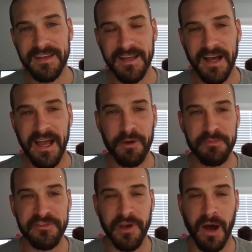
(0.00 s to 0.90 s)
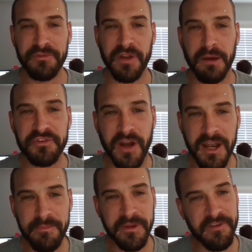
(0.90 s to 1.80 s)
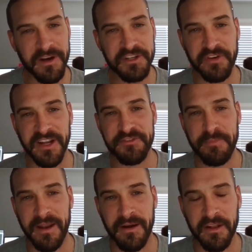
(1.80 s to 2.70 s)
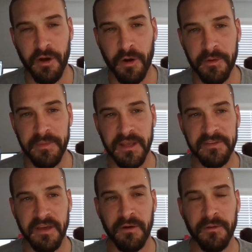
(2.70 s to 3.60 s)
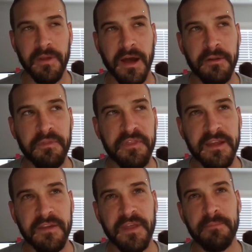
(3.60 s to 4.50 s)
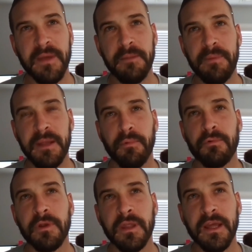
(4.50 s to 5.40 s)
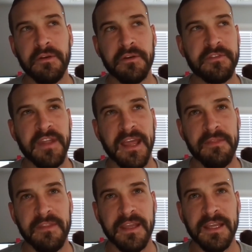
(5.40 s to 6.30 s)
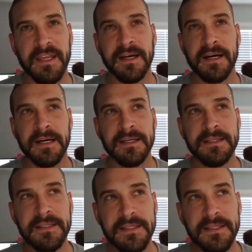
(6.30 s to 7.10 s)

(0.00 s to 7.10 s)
I hope so. I'm trying to be very transparent and open because I don't think that many people really understand the